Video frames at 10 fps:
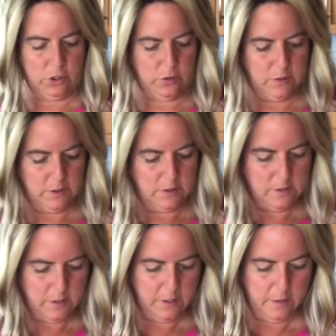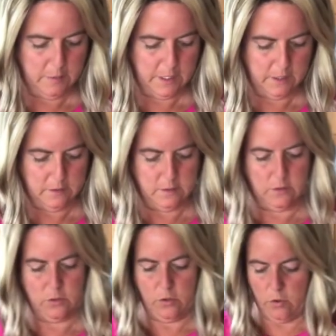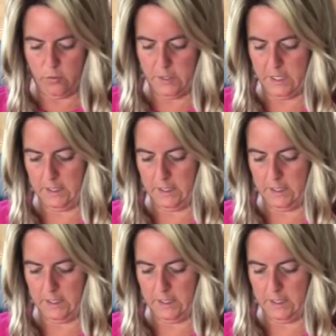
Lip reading: to this lasagna because there's already